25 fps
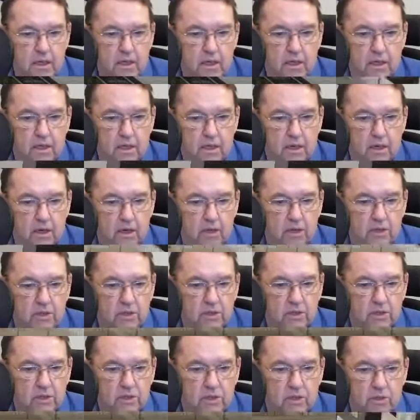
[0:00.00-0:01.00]
The
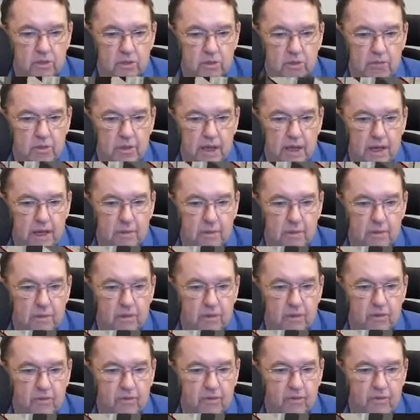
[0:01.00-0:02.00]
cars should be able
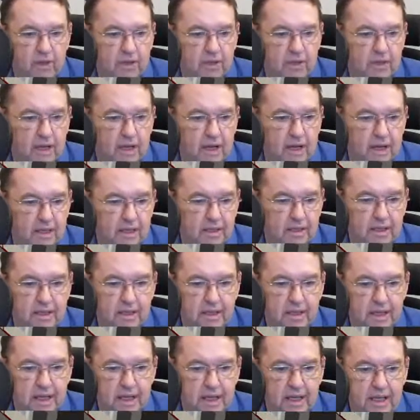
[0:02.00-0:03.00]
to fit
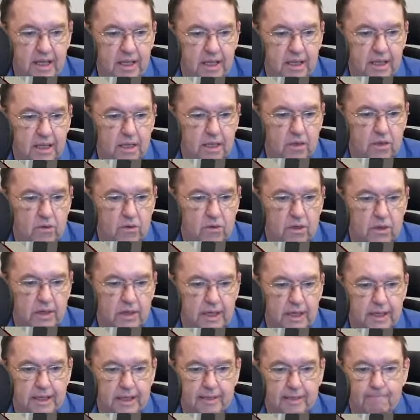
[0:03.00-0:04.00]
underneath and all
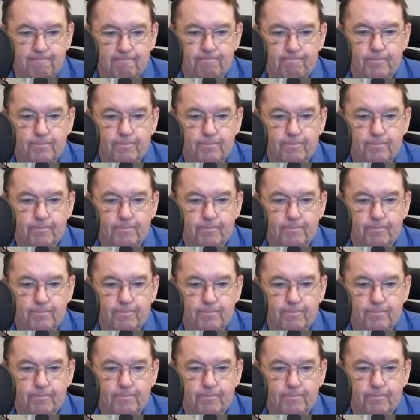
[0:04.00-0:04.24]
that.